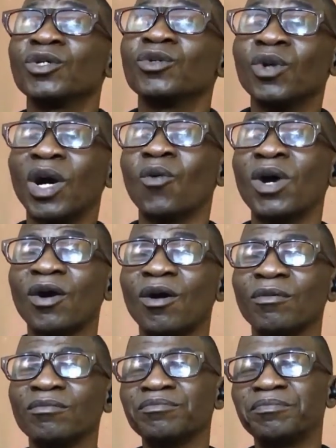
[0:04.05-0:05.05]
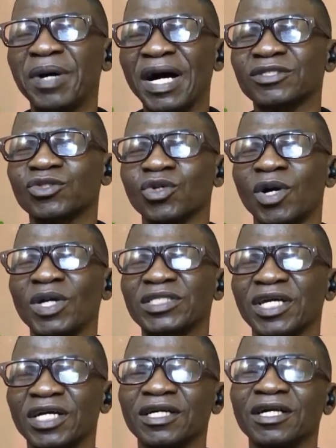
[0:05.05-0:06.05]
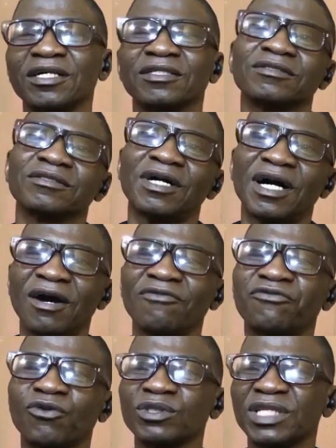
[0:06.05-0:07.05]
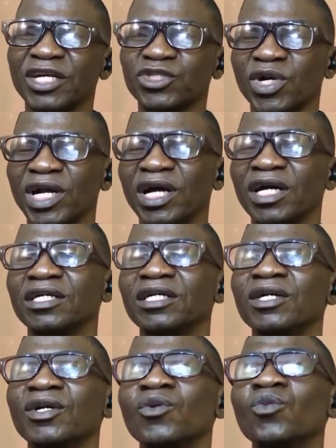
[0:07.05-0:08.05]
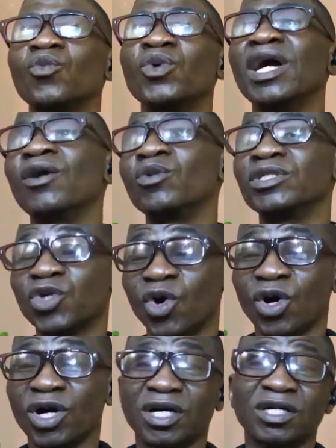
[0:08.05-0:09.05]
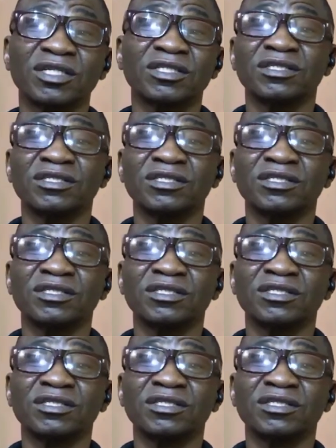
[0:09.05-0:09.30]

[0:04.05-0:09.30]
You are welcome back to our channel, Afro Natural, where we talk